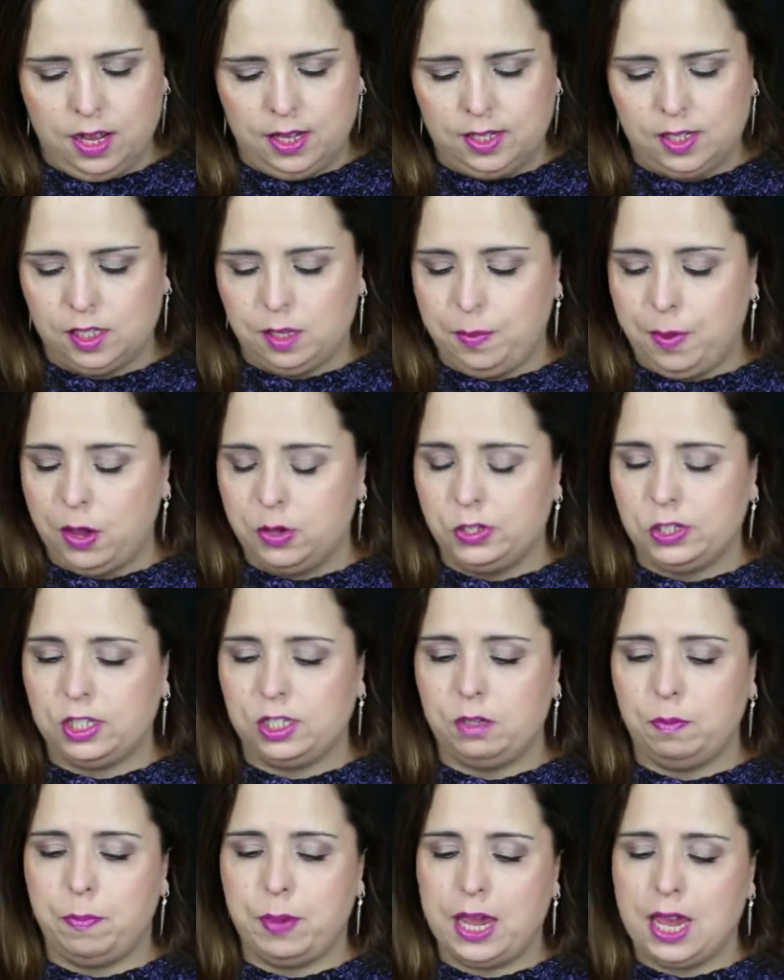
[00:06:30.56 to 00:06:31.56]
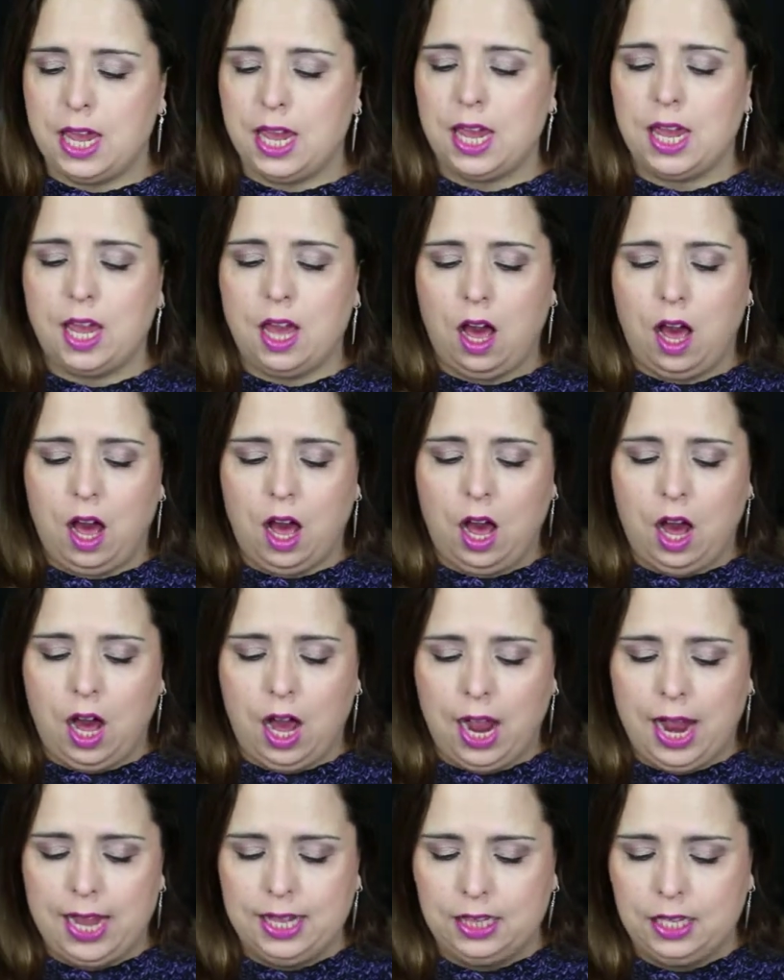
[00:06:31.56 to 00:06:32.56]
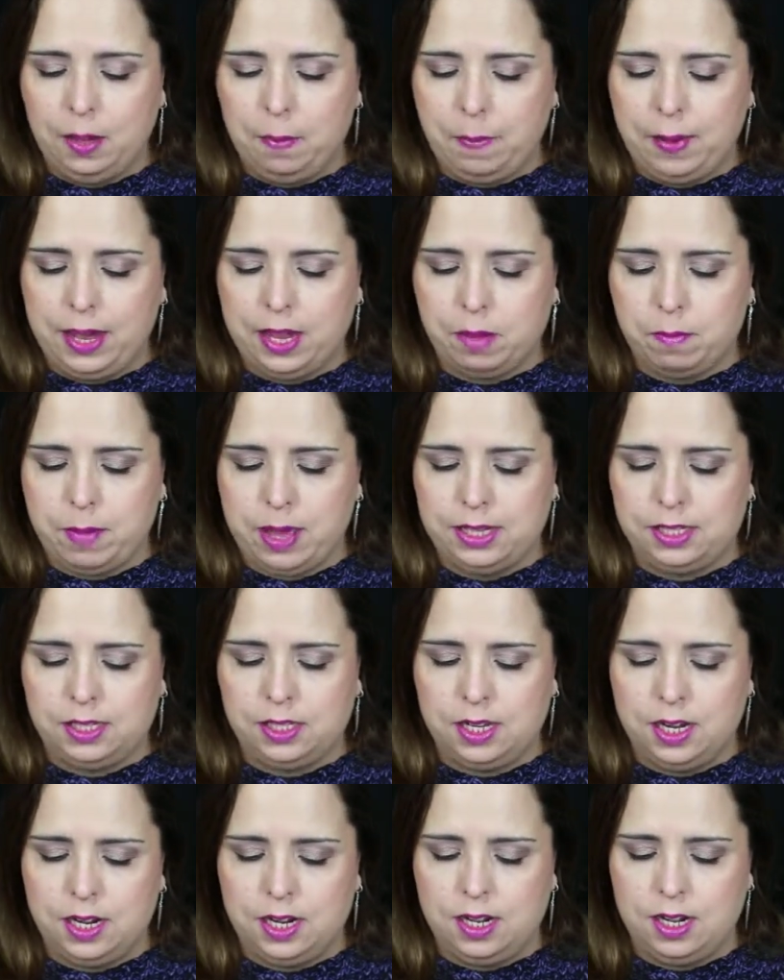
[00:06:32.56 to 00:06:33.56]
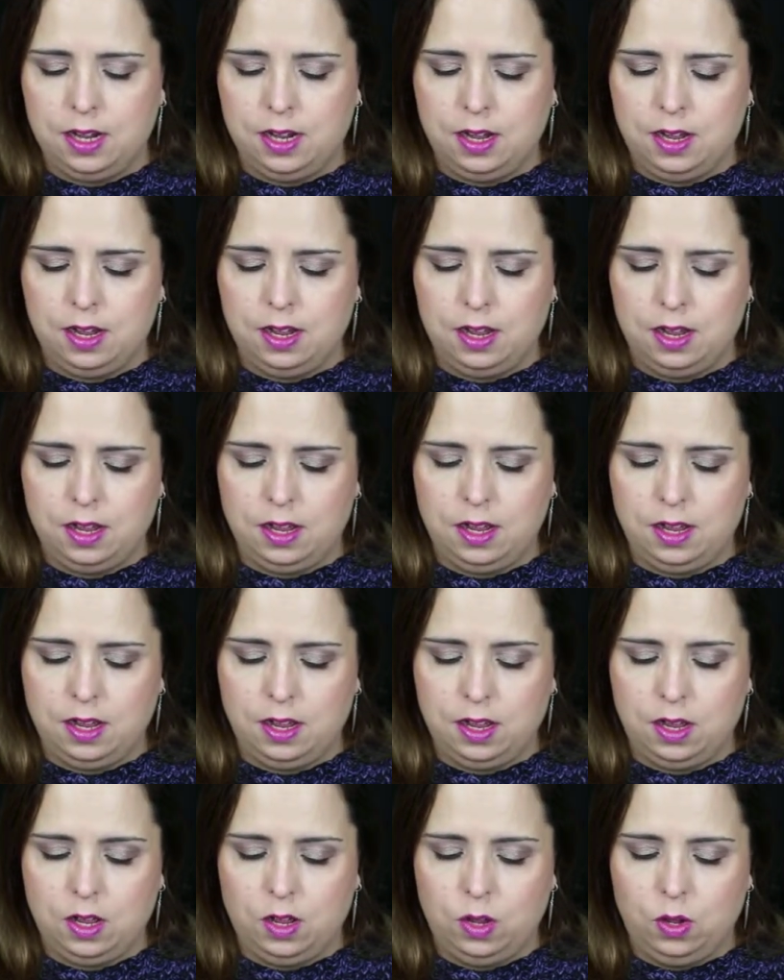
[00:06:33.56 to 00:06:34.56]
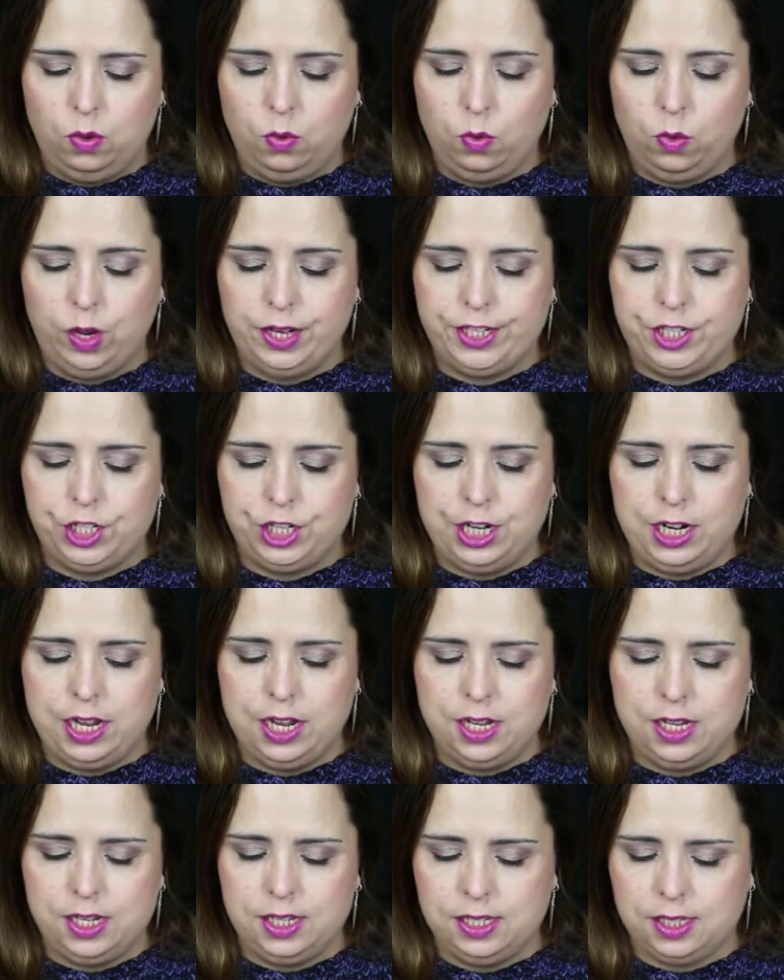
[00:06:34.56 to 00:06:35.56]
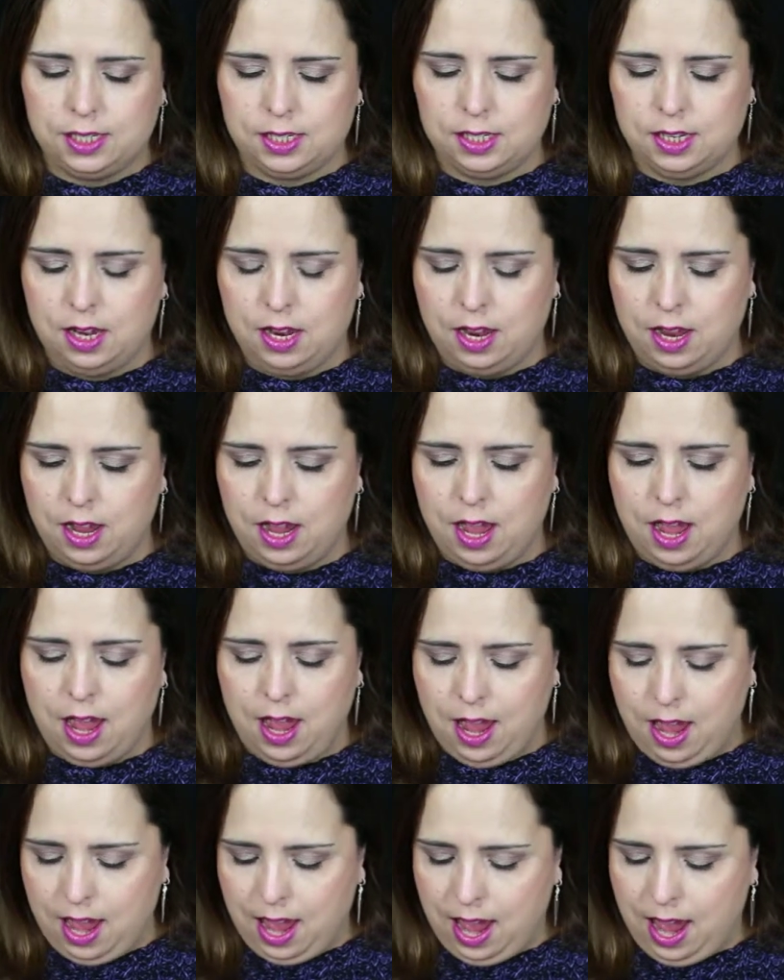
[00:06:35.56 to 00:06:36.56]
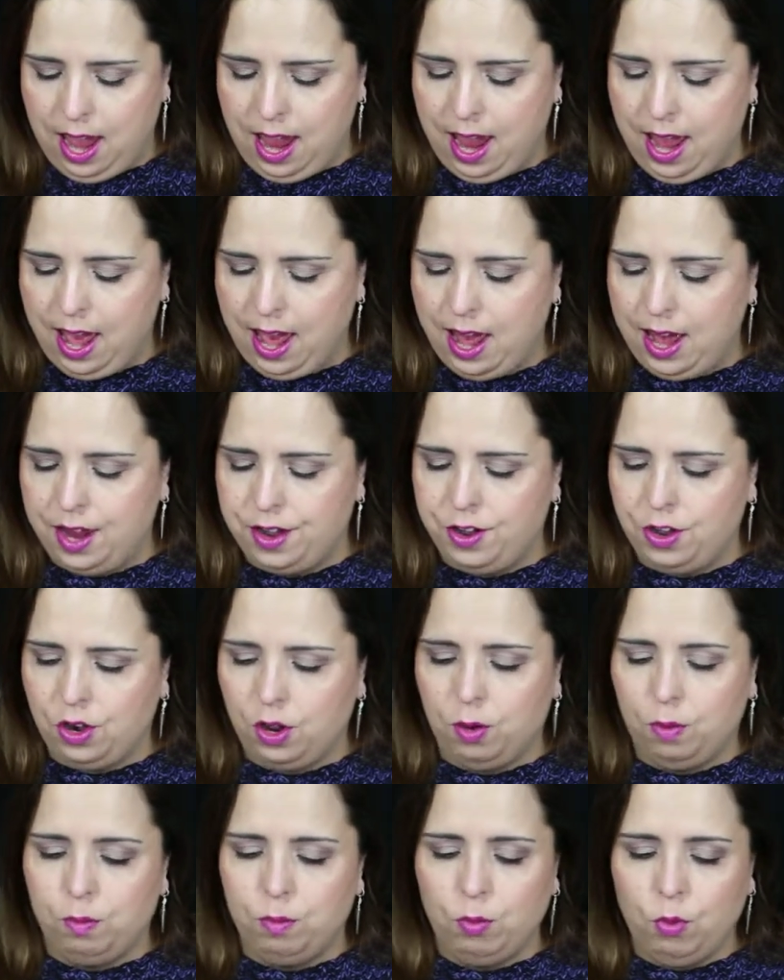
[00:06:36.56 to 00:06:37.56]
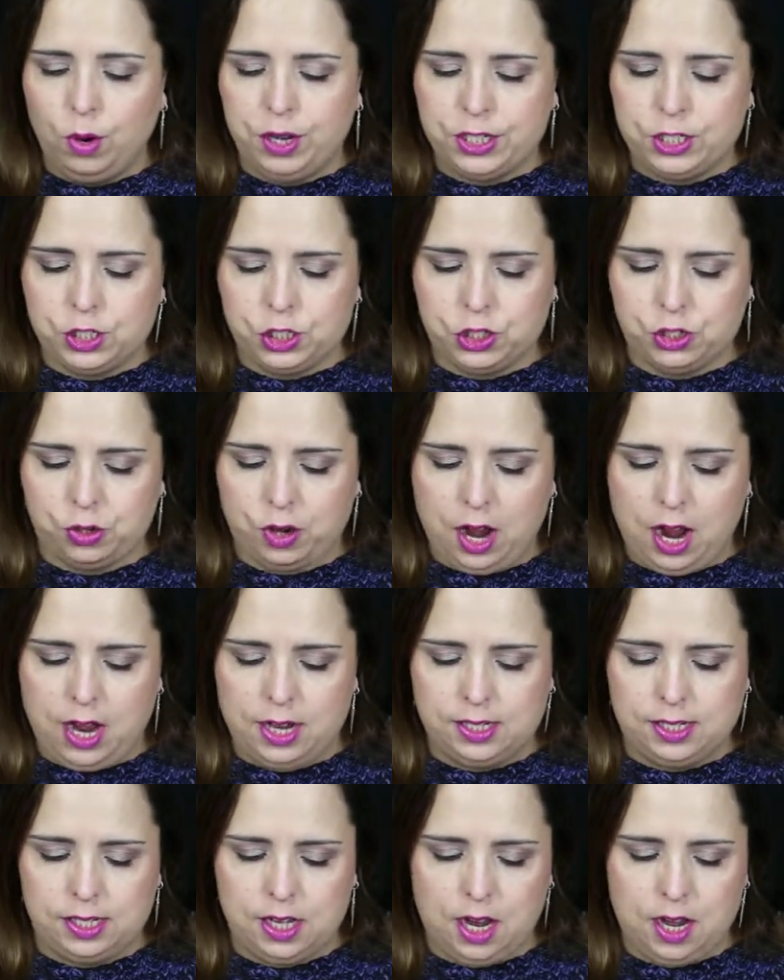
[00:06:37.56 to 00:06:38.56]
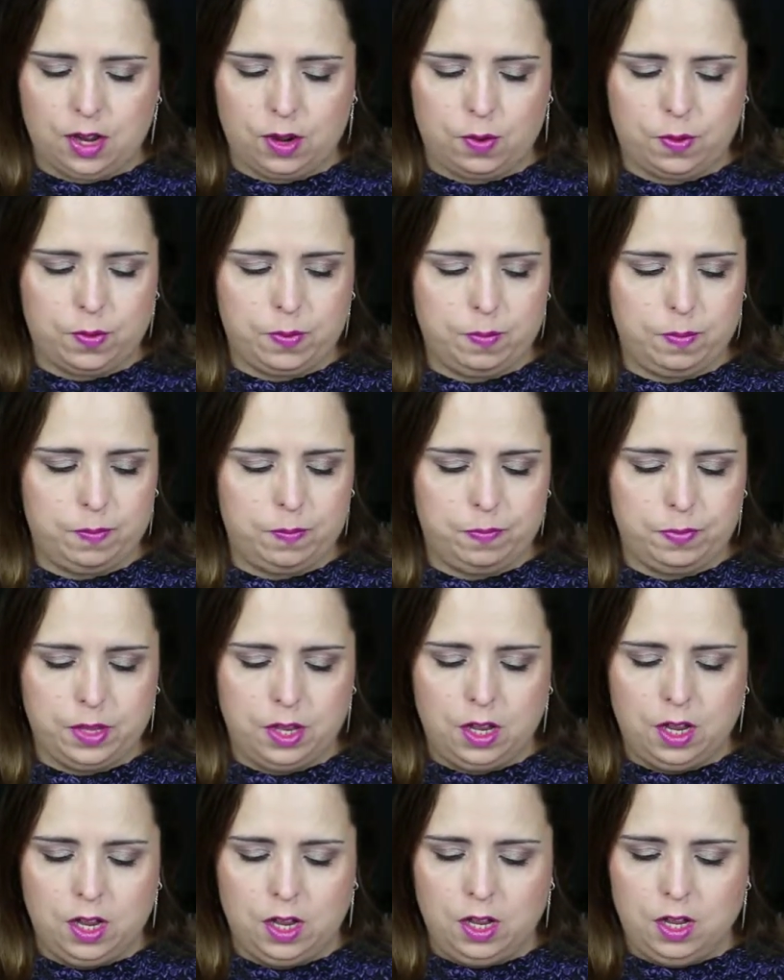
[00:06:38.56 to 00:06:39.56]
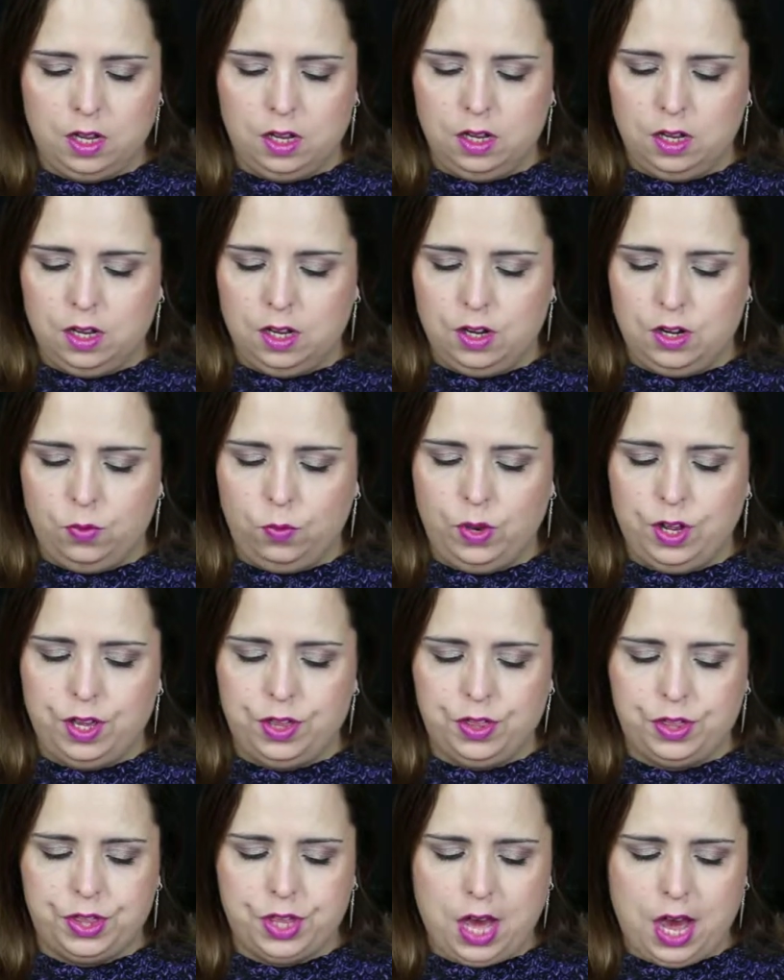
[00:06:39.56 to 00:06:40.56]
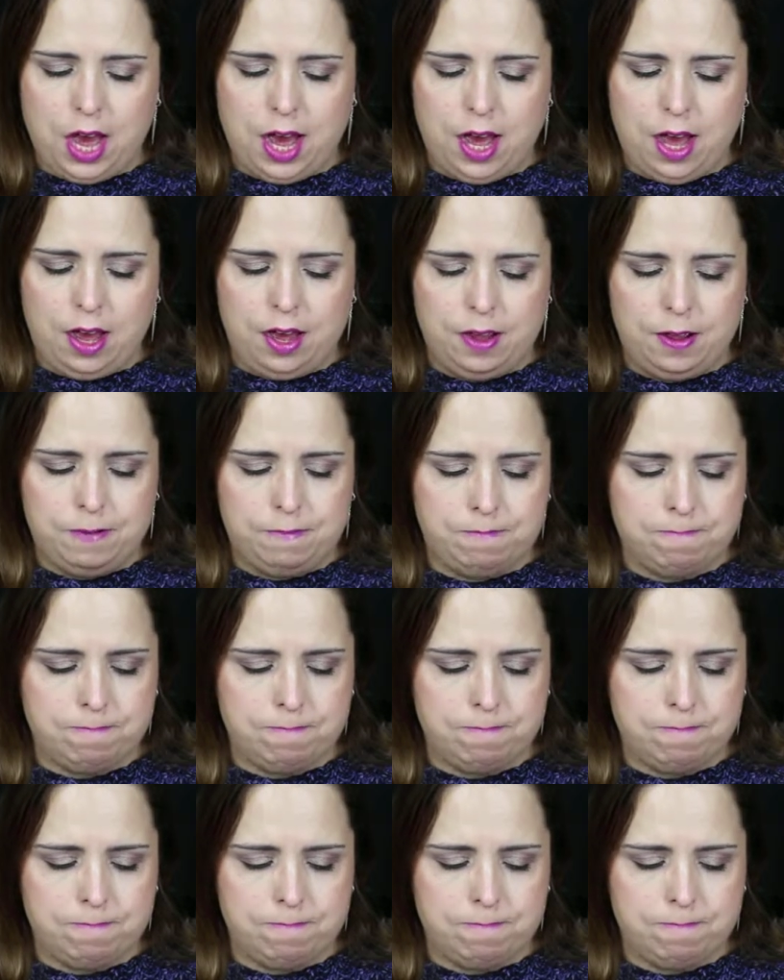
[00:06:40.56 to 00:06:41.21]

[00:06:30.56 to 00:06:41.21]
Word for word: it's supposed to be highly pigmented, which it is, and moisturizing, with 100%